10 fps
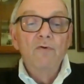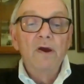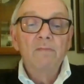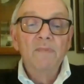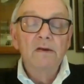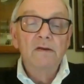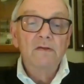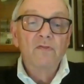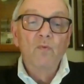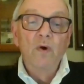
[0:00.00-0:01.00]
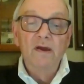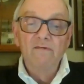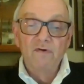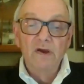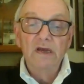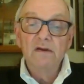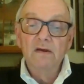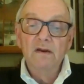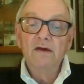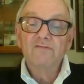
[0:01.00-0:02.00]
recommending the waiver in
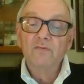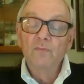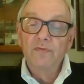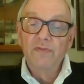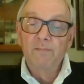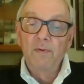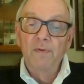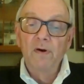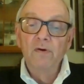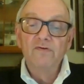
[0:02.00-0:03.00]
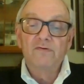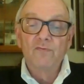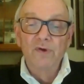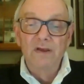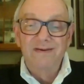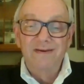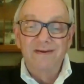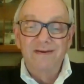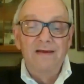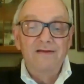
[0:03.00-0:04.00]
connection with the proposed
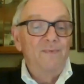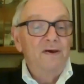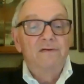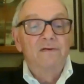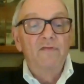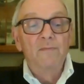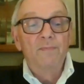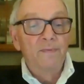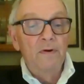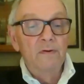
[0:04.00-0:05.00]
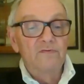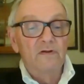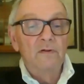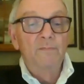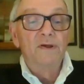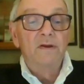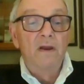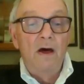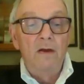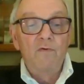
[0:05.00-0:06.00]
retail aspect of the proposal, but
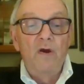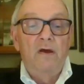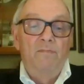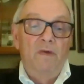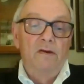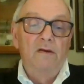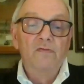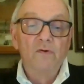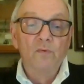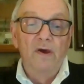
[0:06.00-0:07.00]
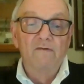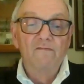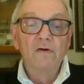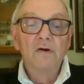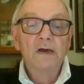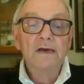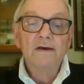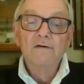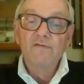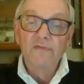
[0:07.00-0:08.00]
not recommending the waiver
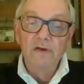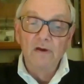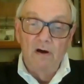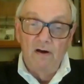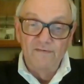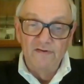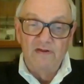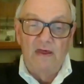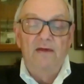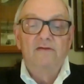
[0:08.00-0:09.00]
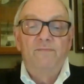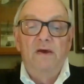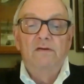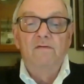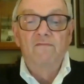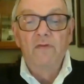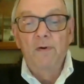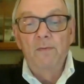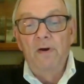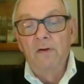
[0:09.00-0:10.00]
for the office aspect of the
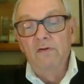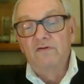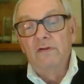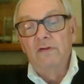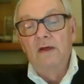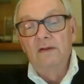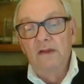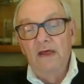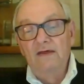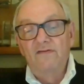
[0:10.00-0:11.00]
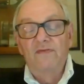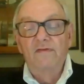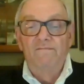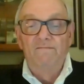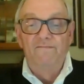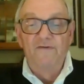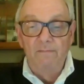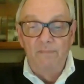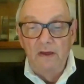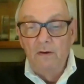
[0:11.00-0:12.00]
proposal unless the
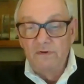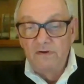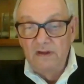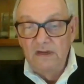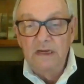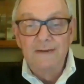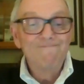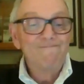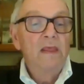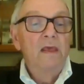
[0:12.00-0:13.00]
BBOT